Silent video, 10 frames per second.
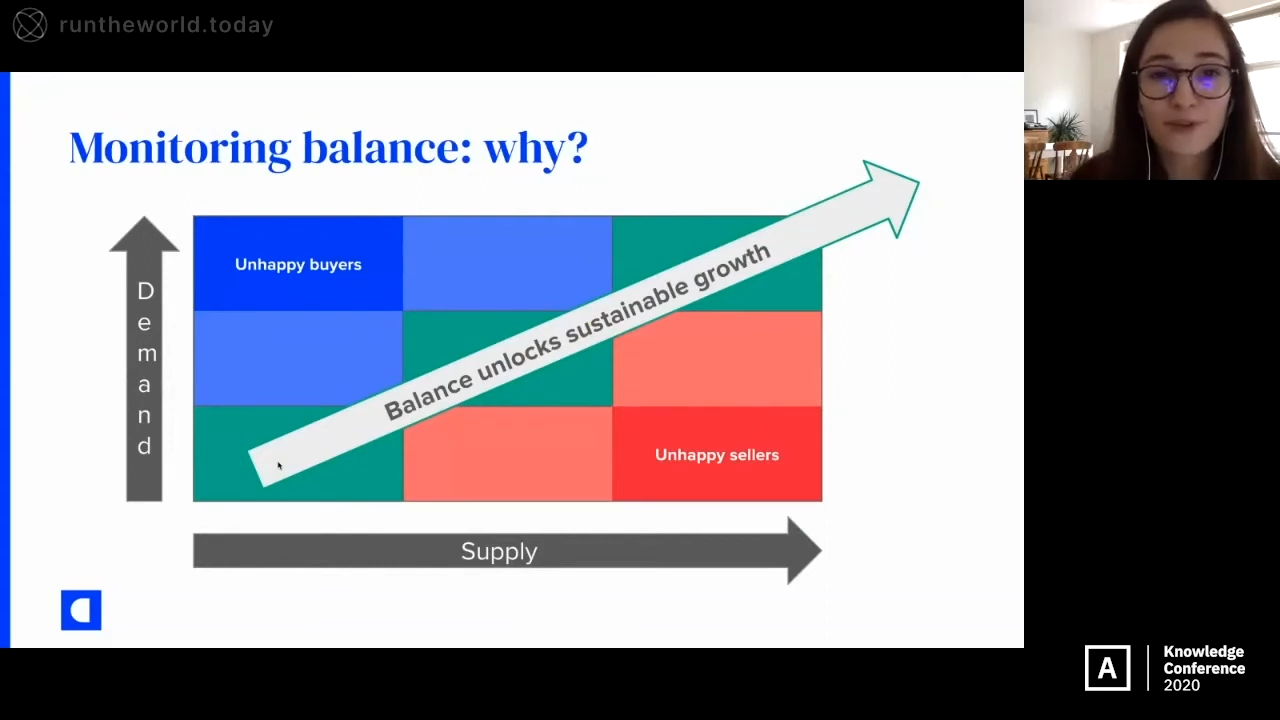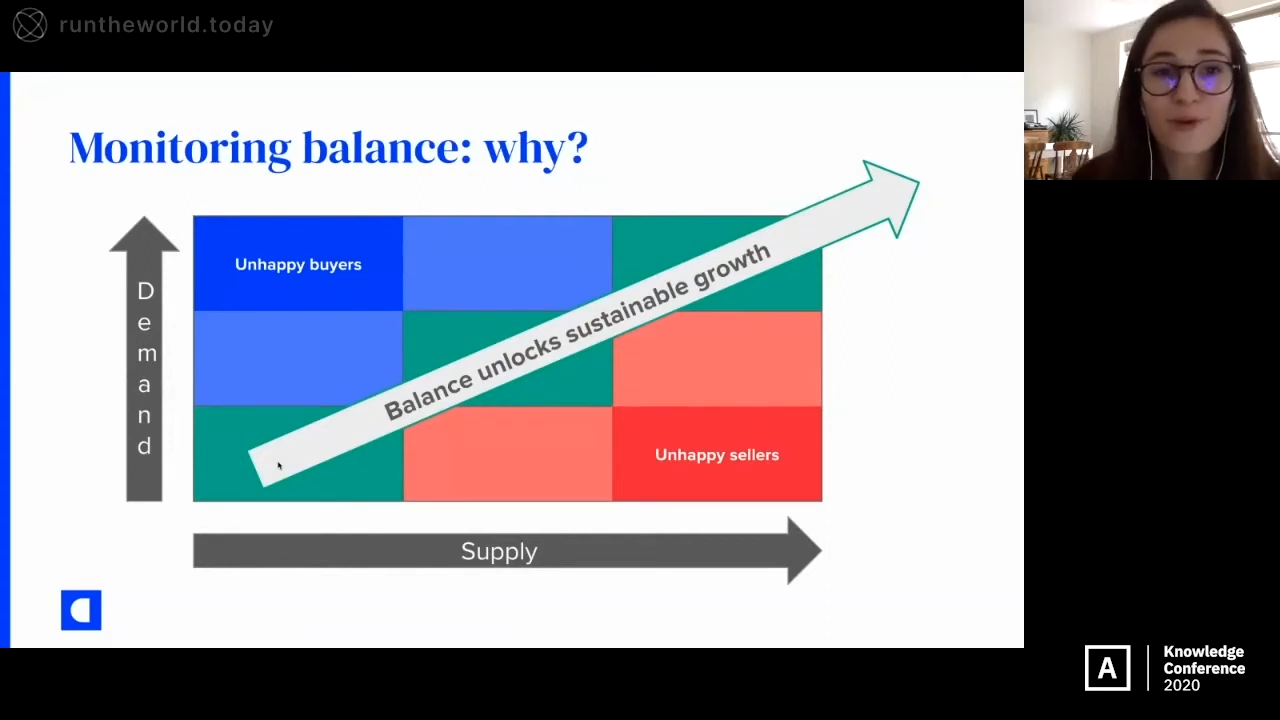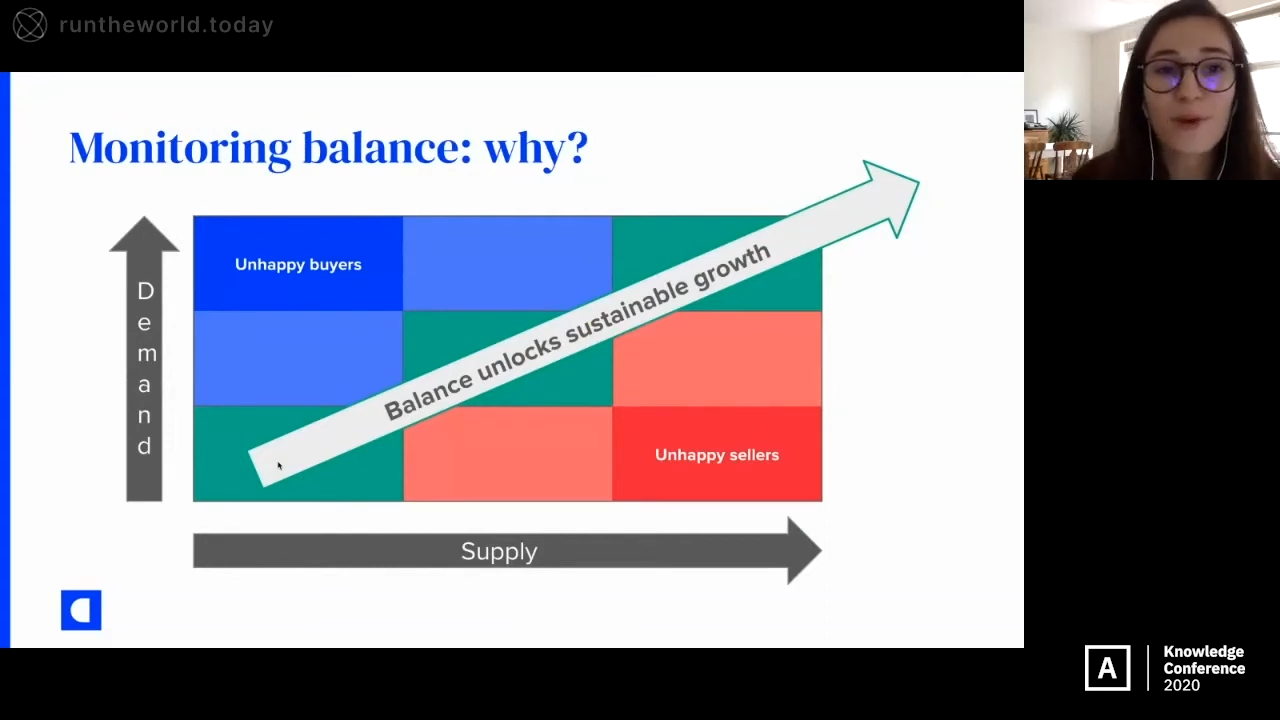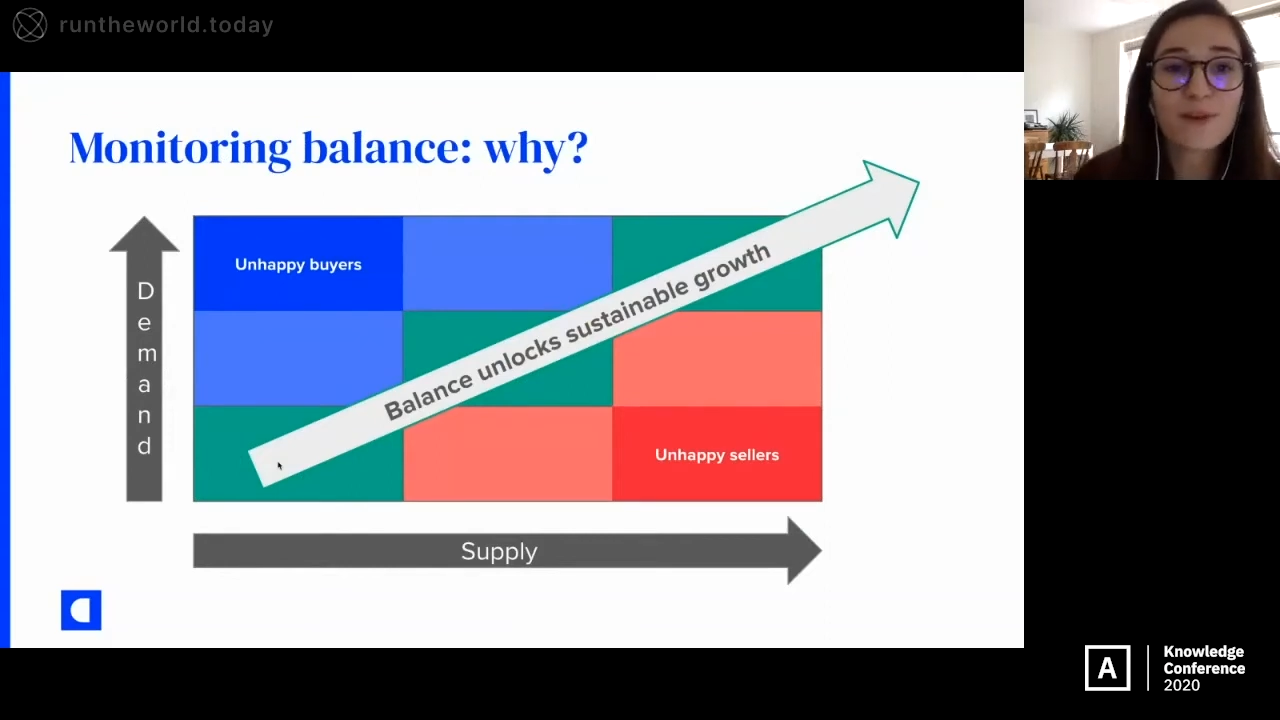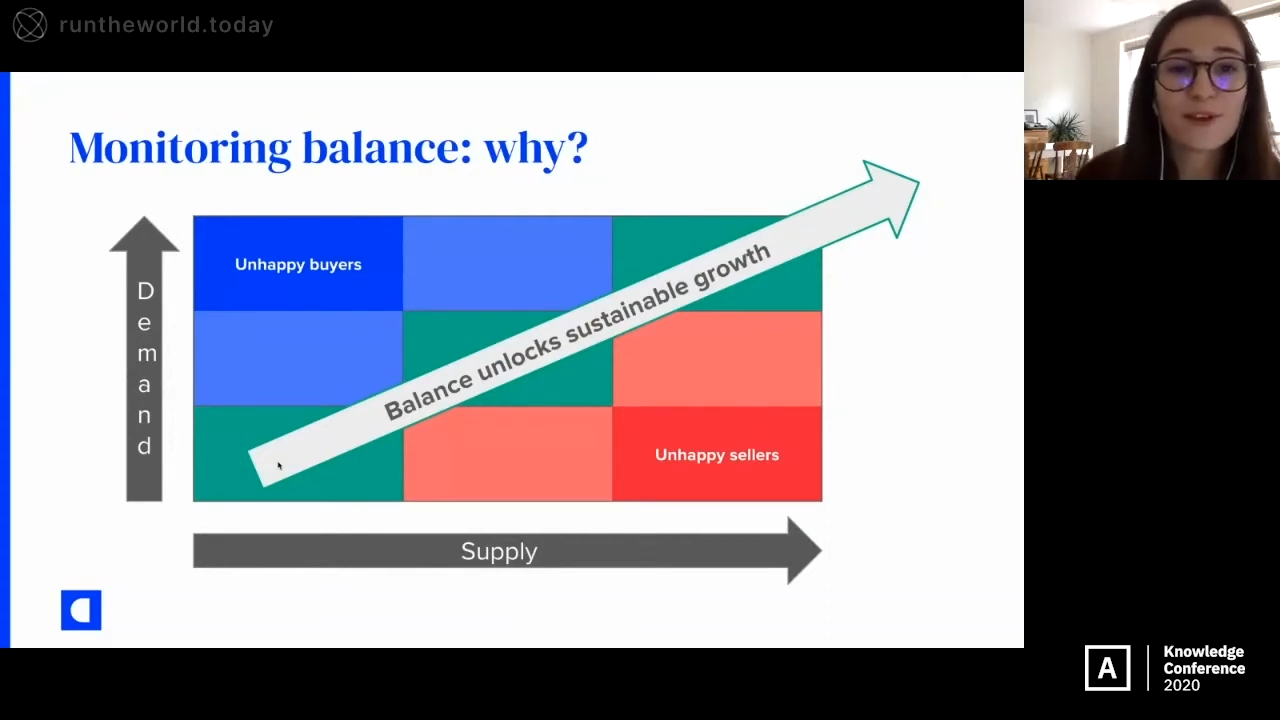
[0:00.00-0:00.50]

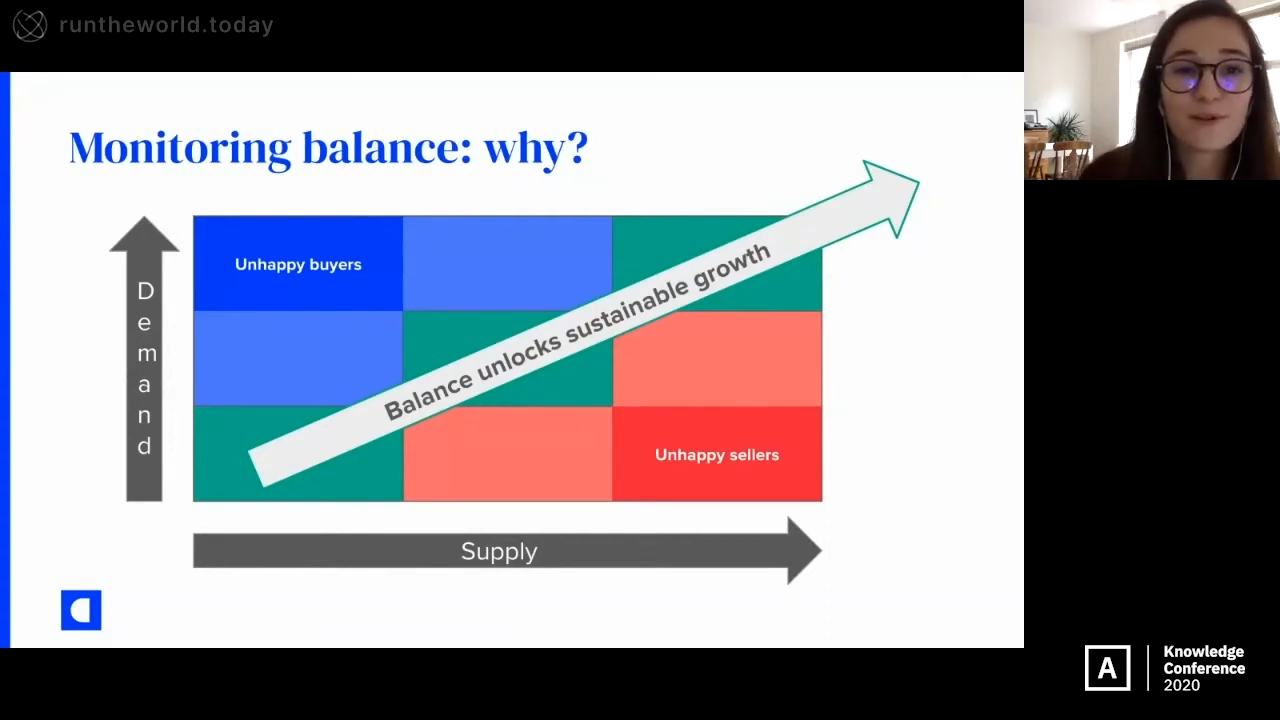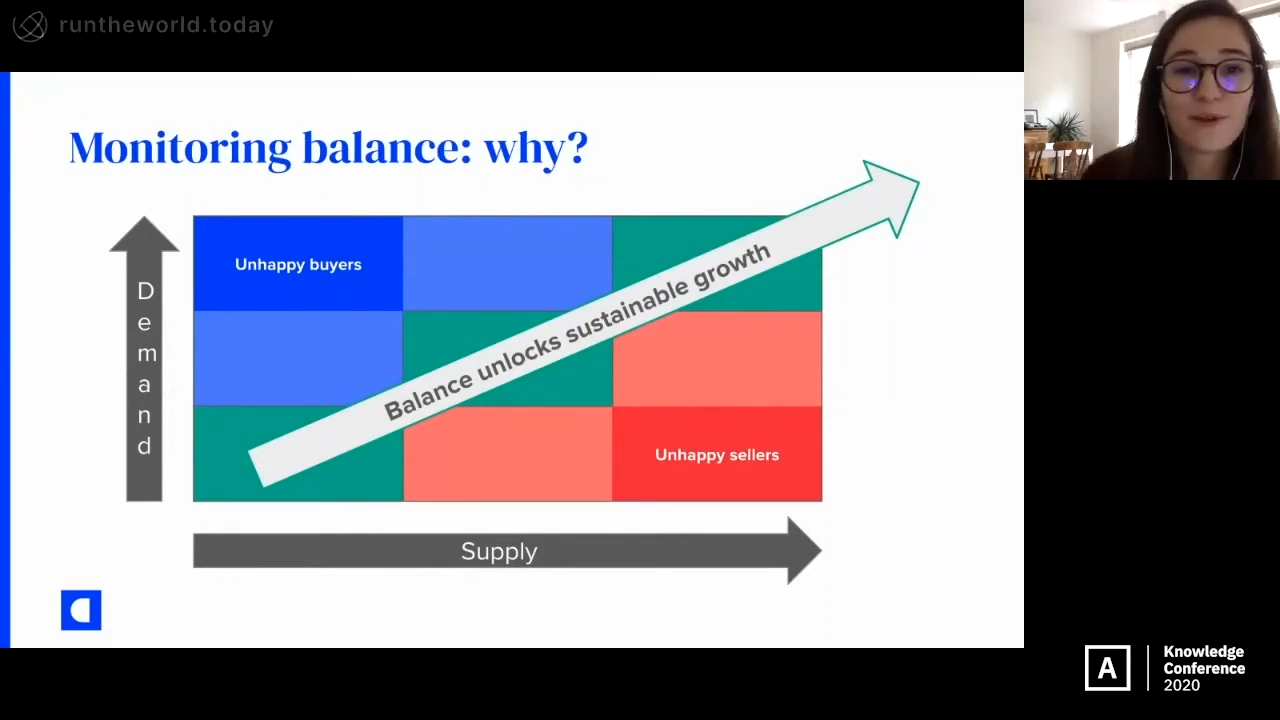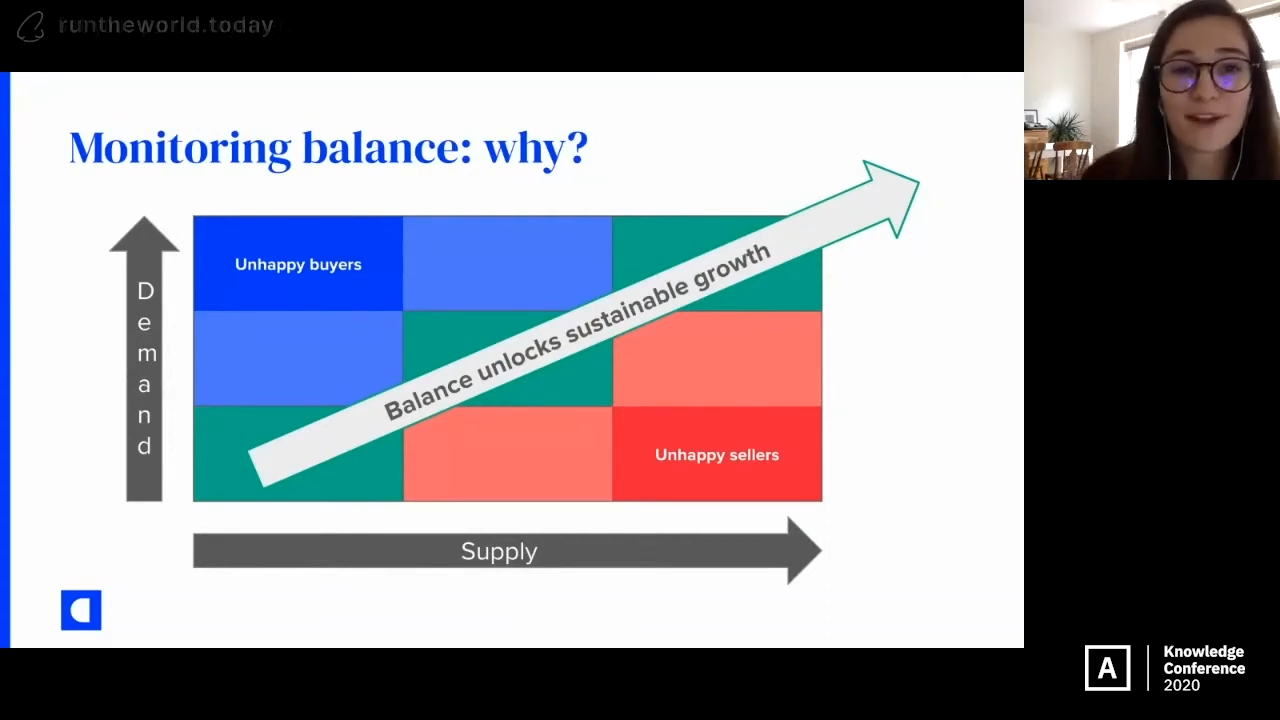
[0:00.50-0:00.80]
probably you